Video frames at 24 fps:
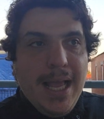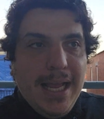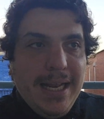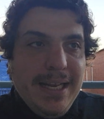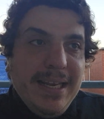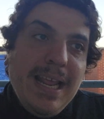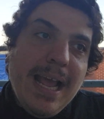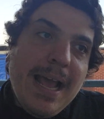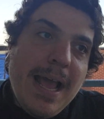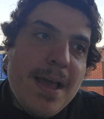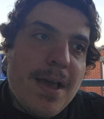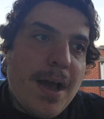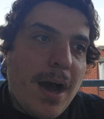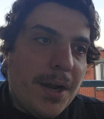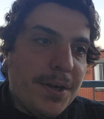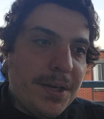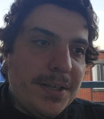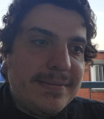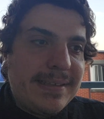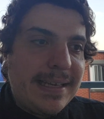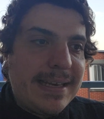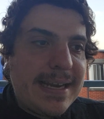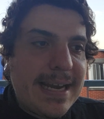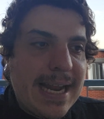Yeah,
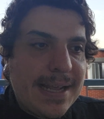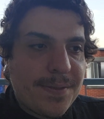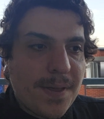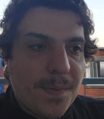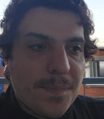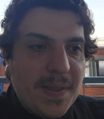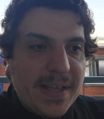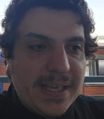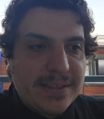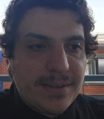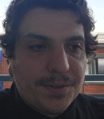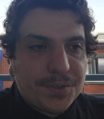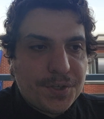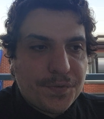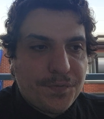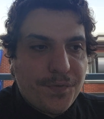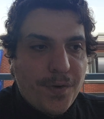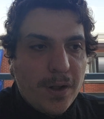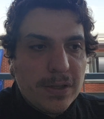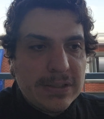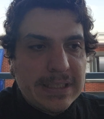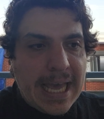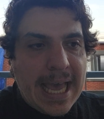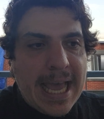understanding that something is not your
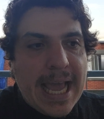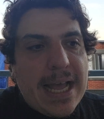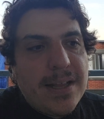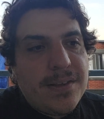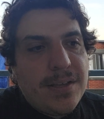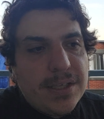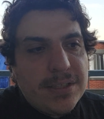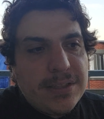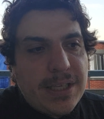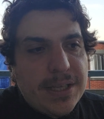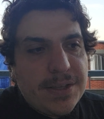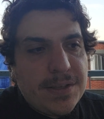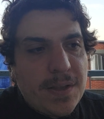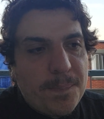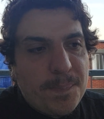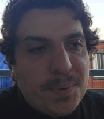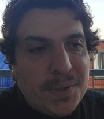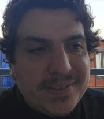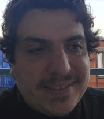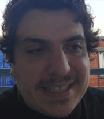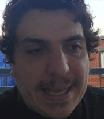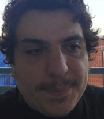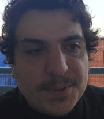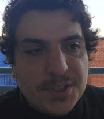fault. The
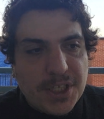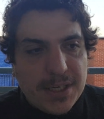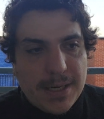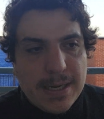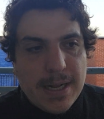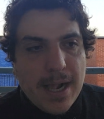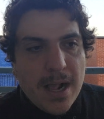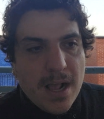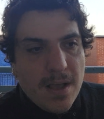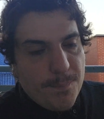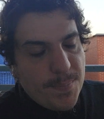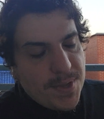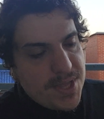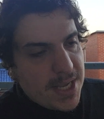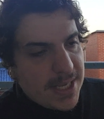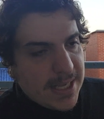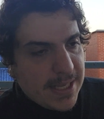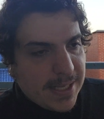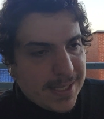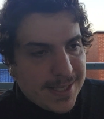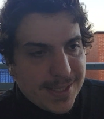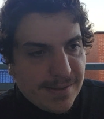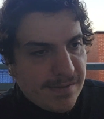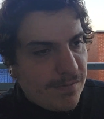perception. But
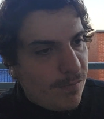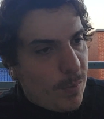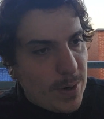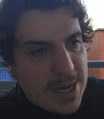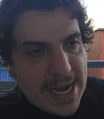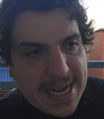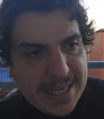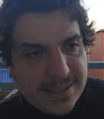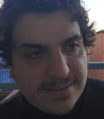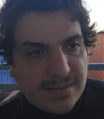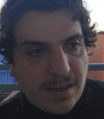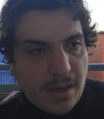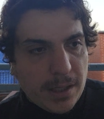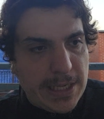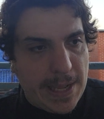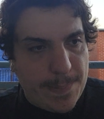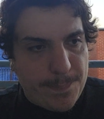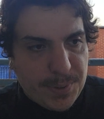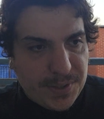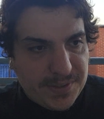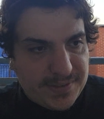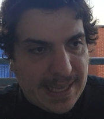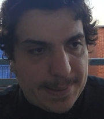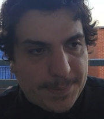when I saw that
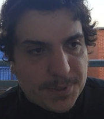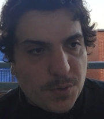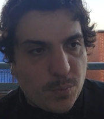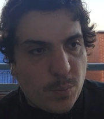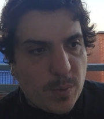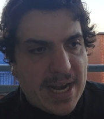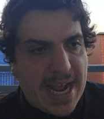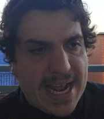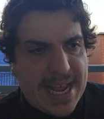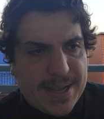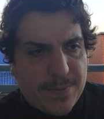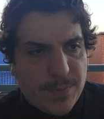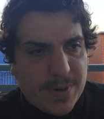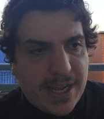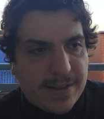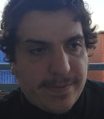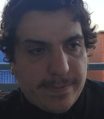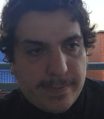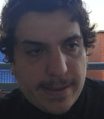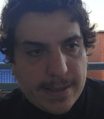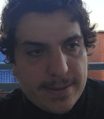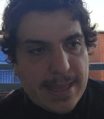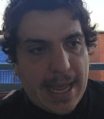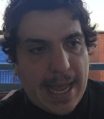perception, when I
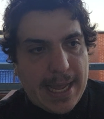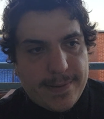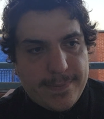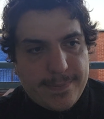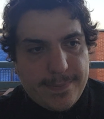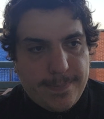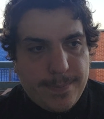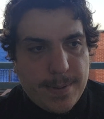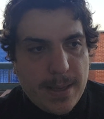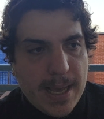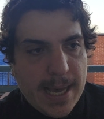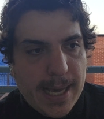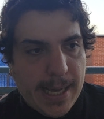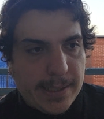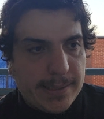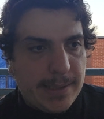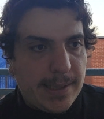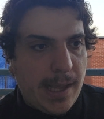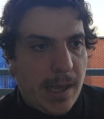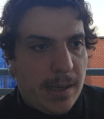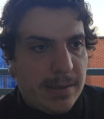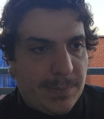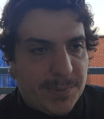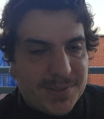said that out
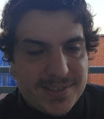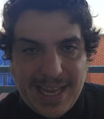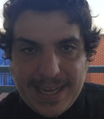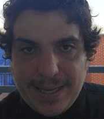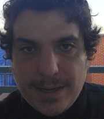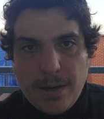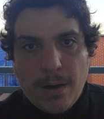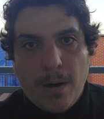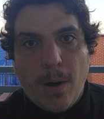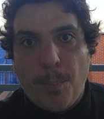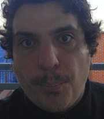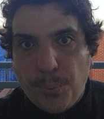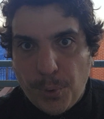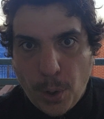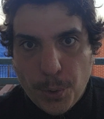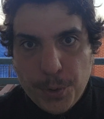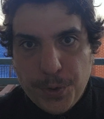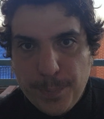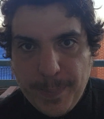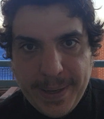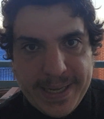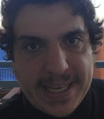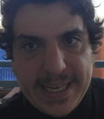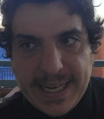loud, I was like, oh, bro,
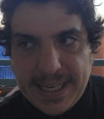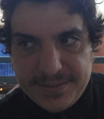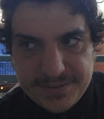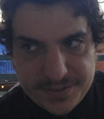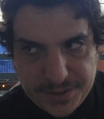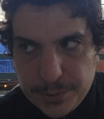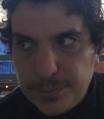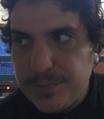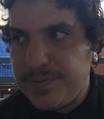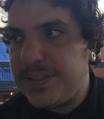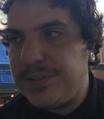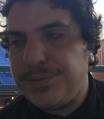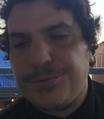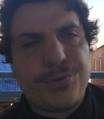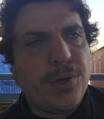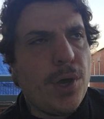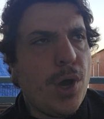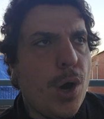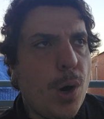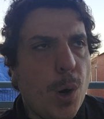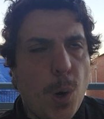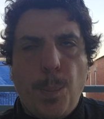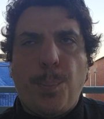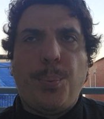you're making excuses.
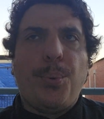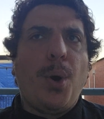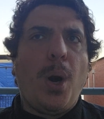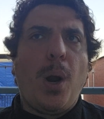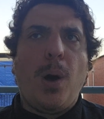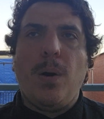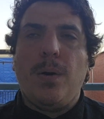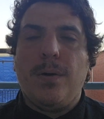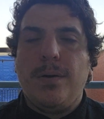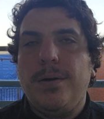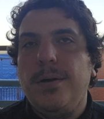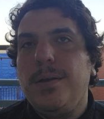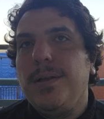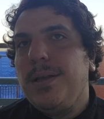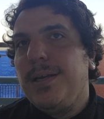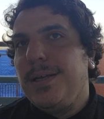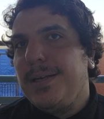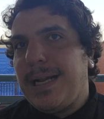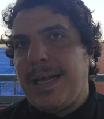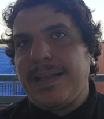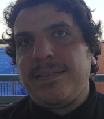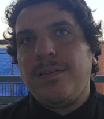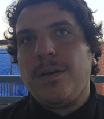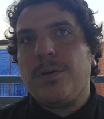Oh, bro,
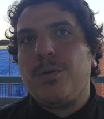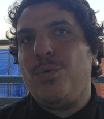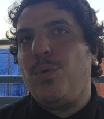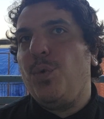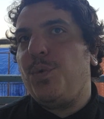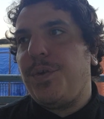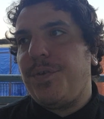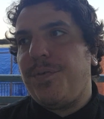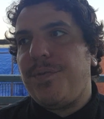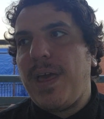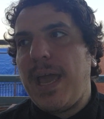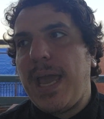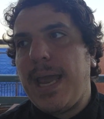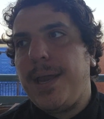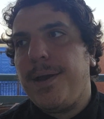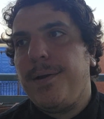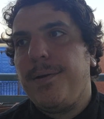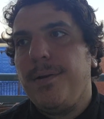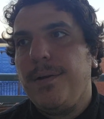that's not cool to say.